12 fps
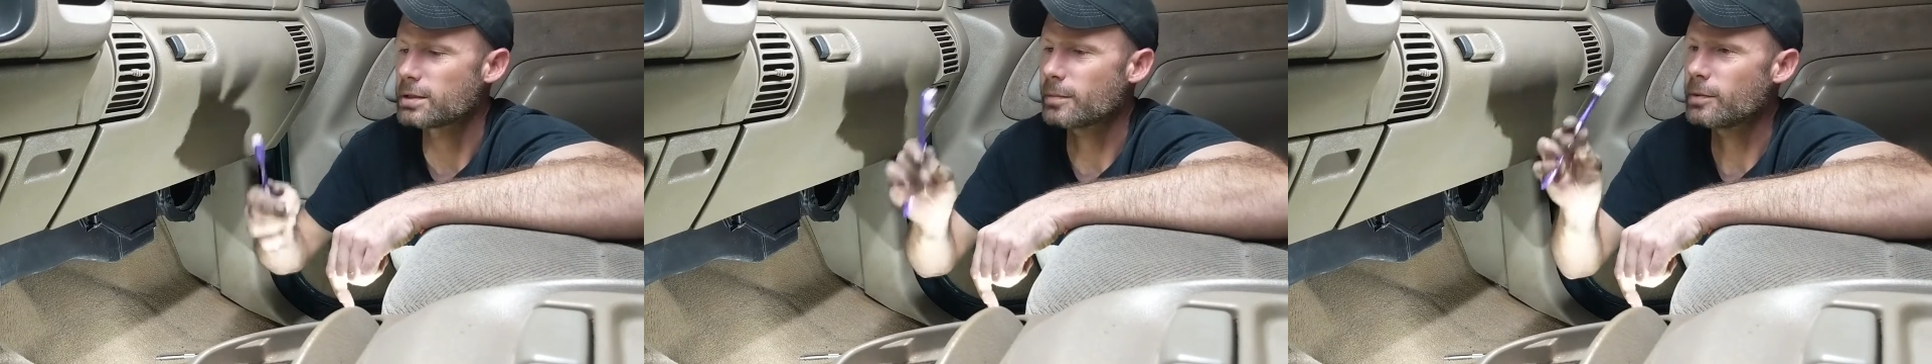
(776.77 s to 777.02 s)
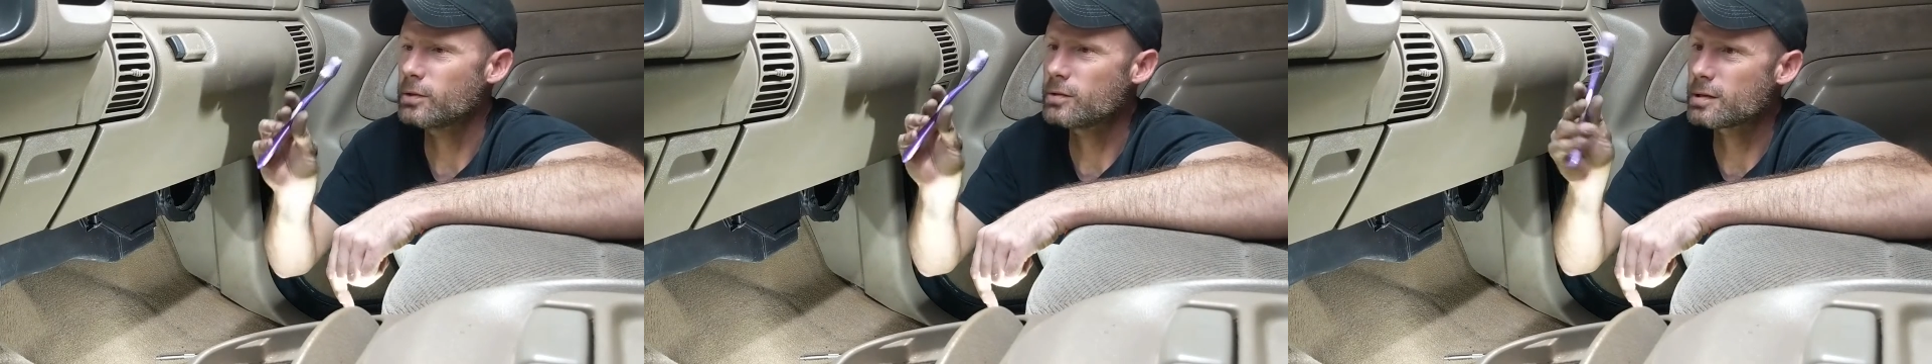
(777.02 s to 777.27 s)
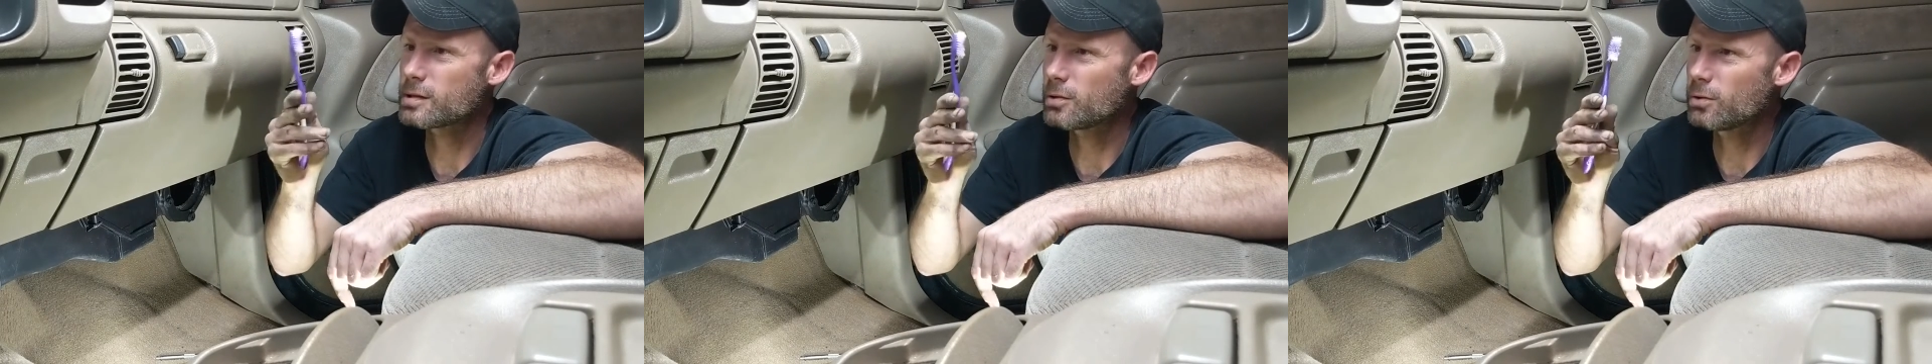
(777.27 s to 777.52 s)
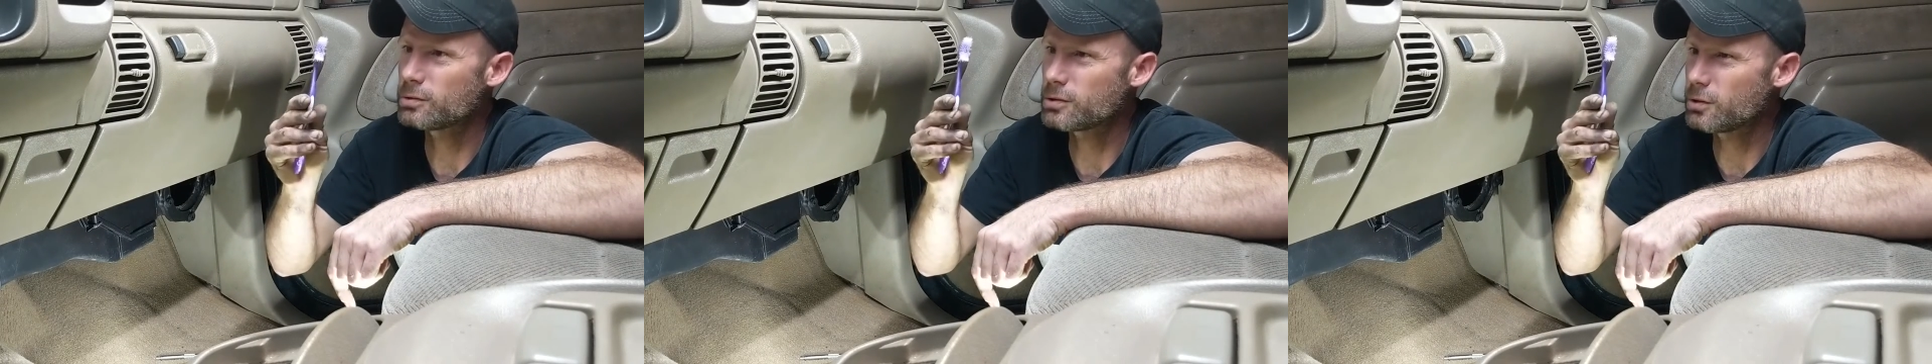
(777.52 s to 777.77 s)
So I'm gonna use this
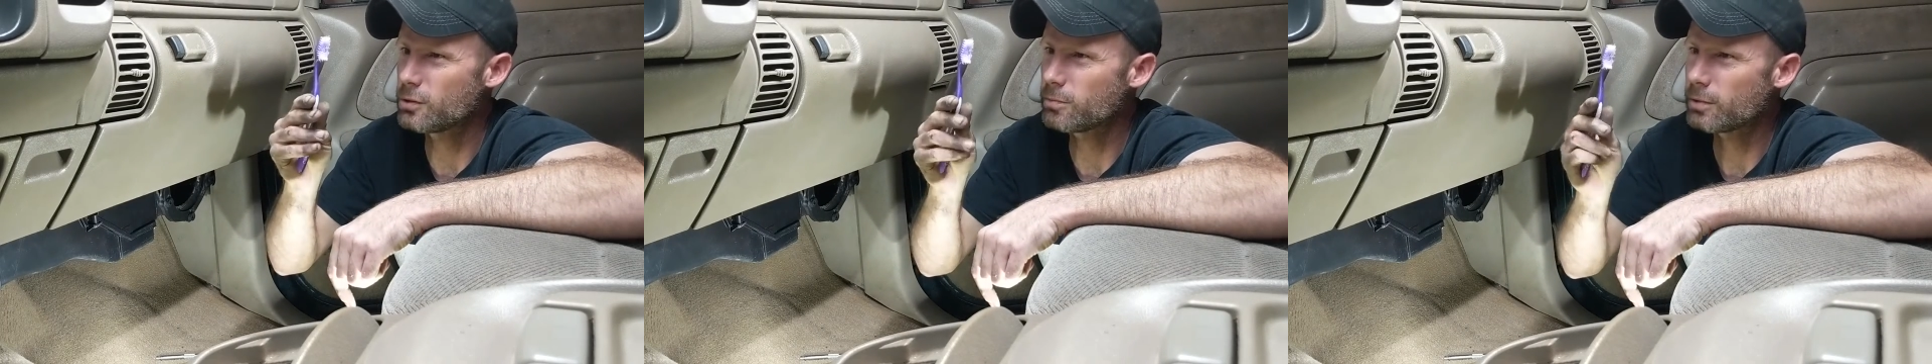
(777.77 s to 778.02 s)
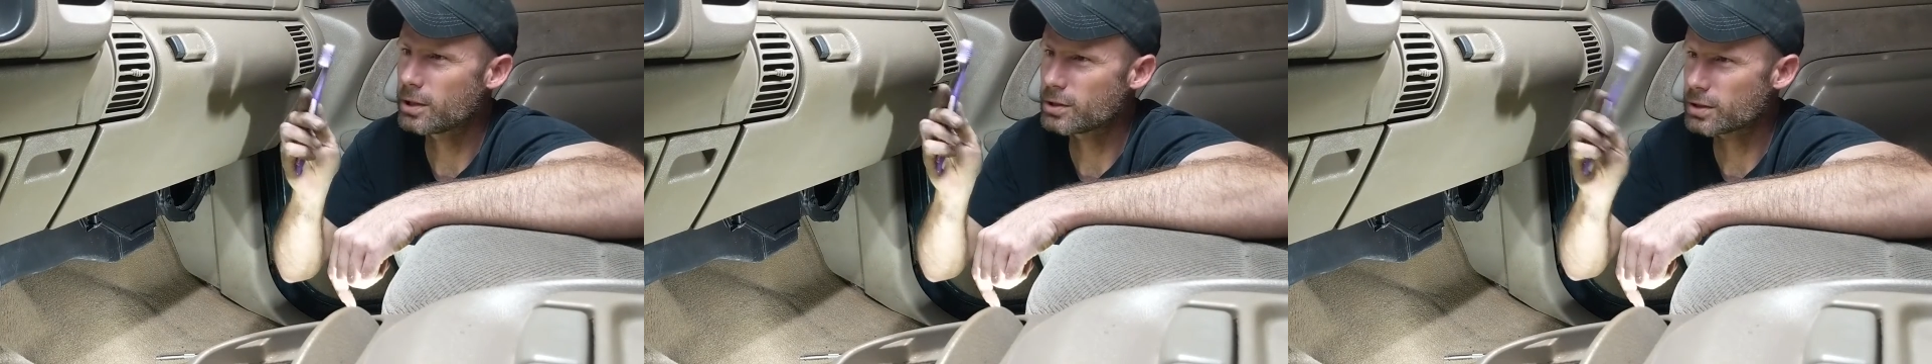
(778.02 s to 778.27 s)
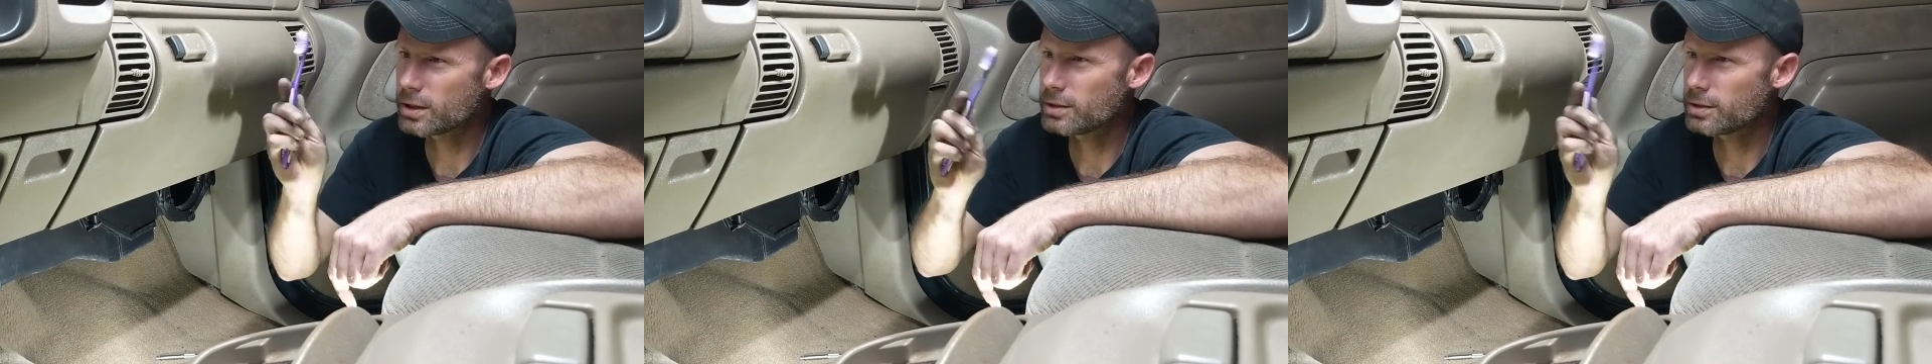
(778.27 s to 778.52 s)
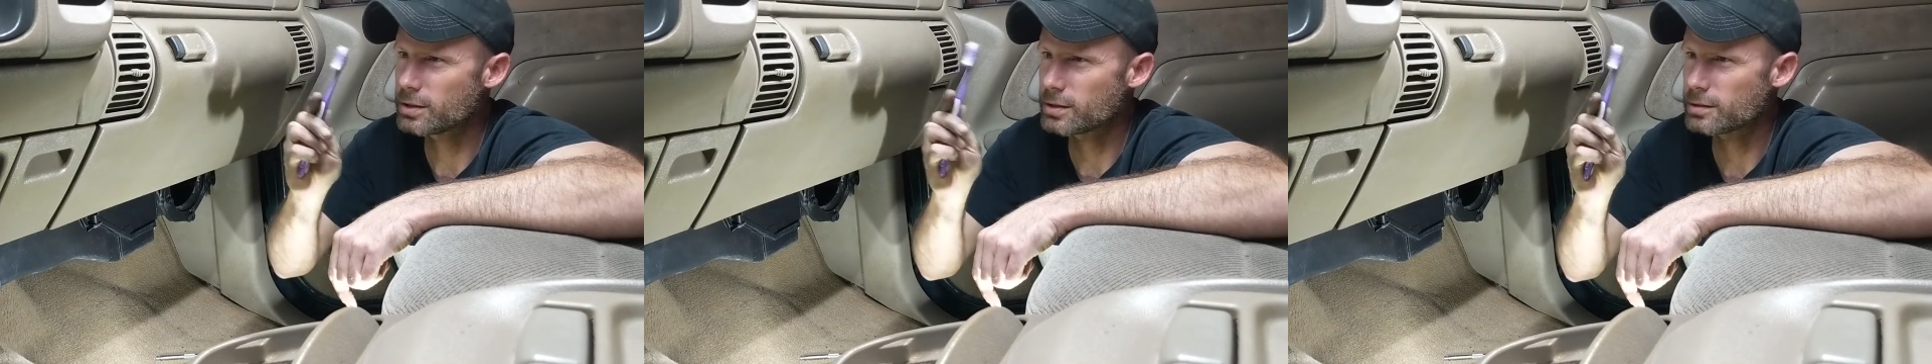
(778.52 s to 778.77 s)
old toothbrush
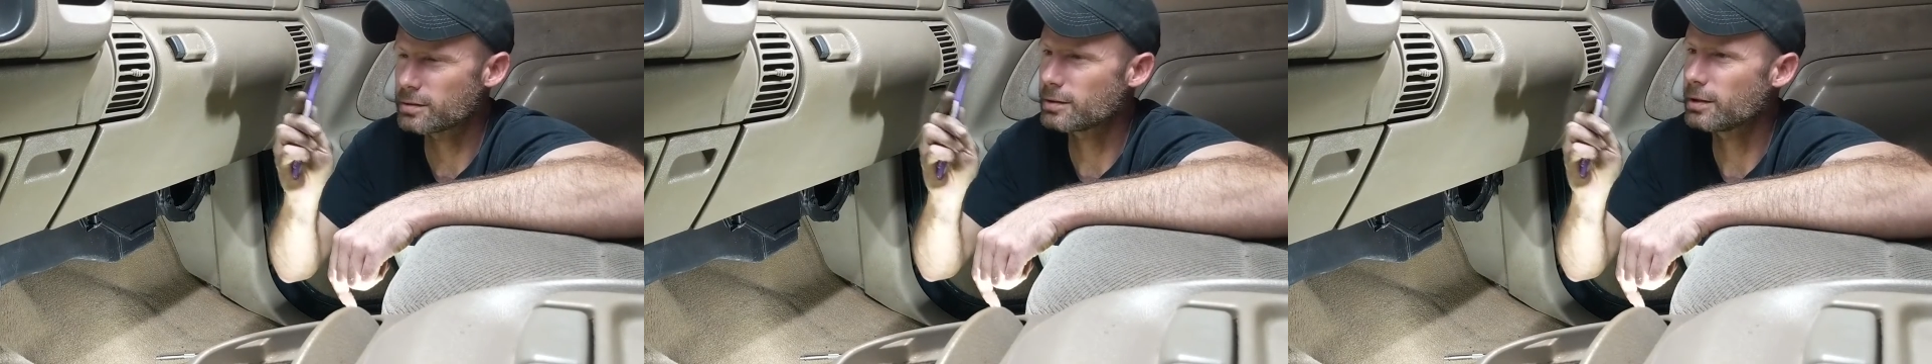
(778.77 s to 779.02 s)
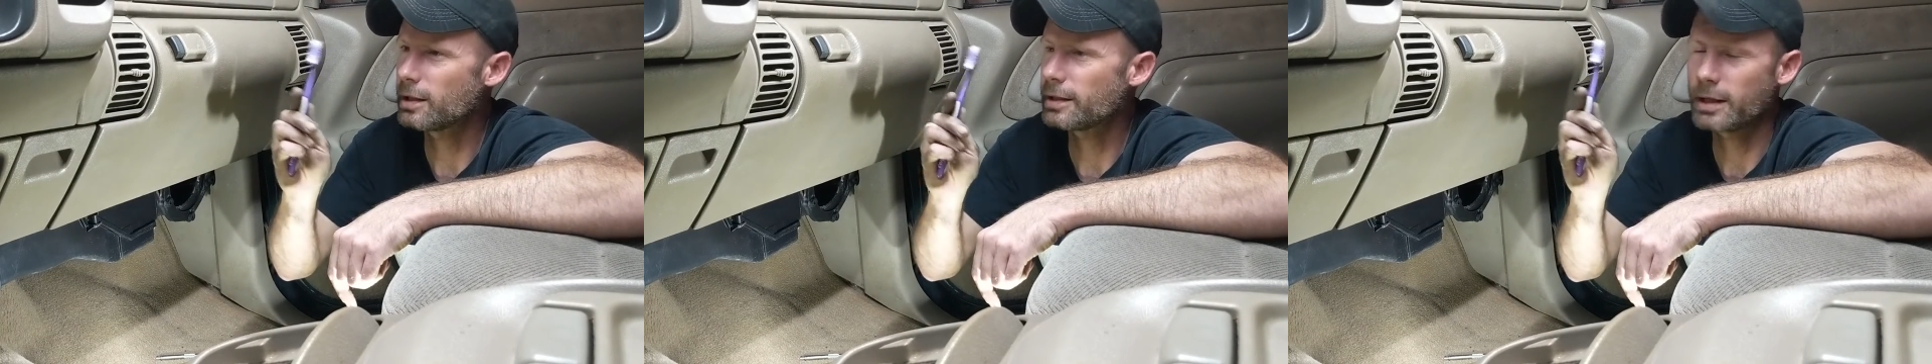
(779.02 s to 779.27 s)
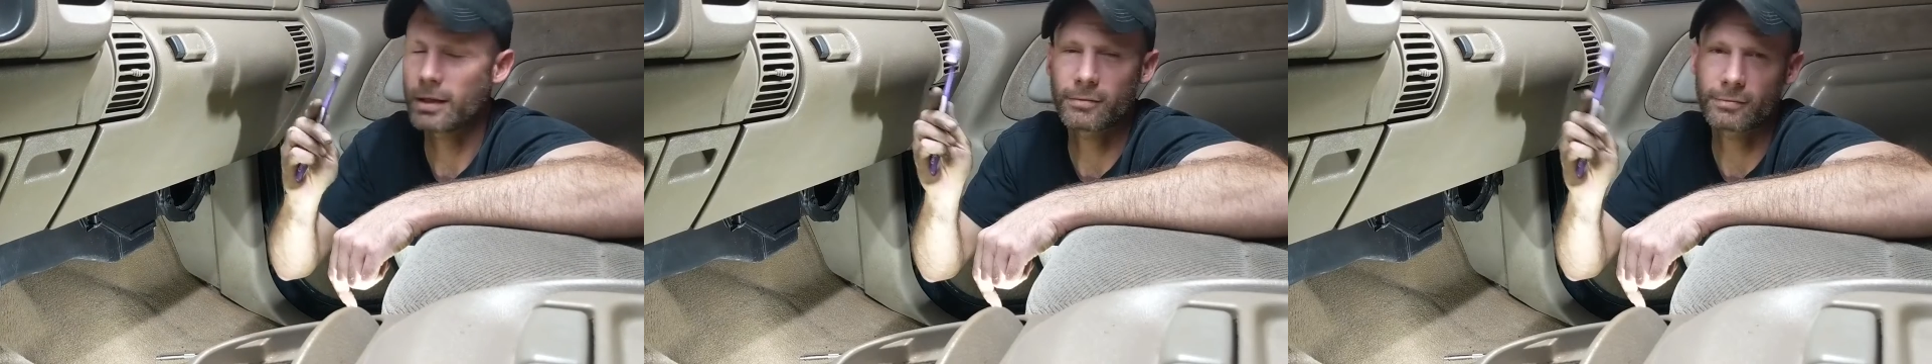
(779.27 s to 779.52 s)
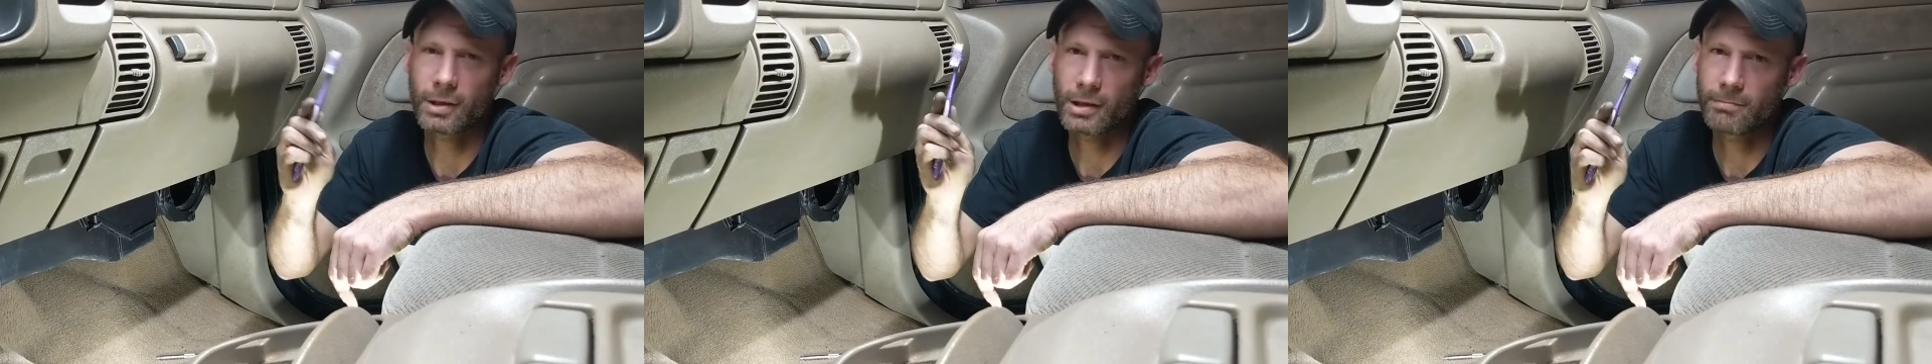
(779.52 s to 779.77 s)
and just like kind
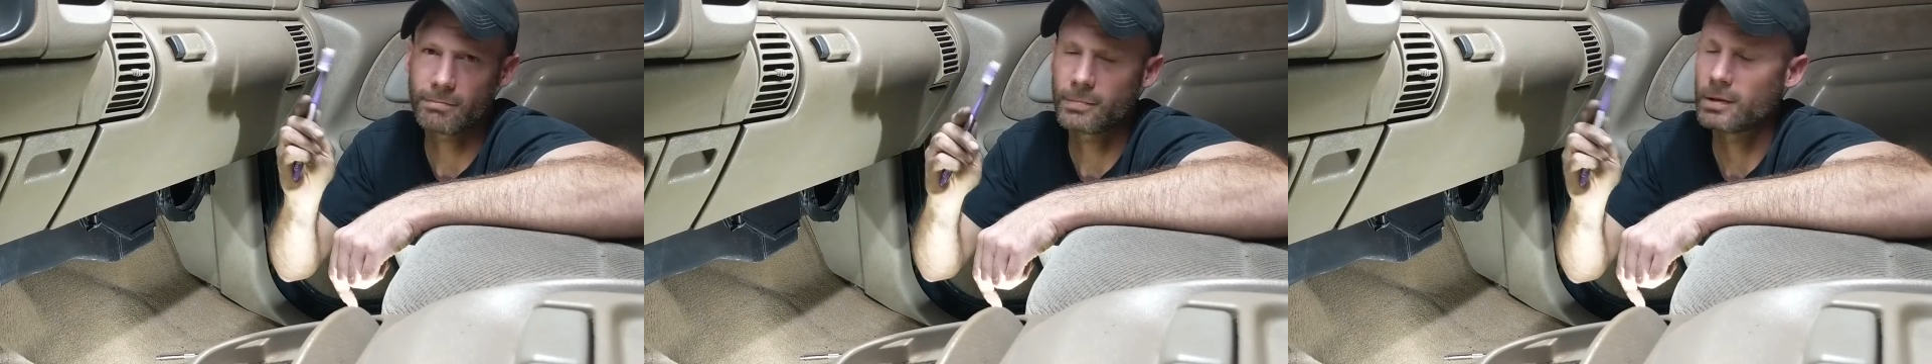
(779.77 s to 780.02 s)
of rub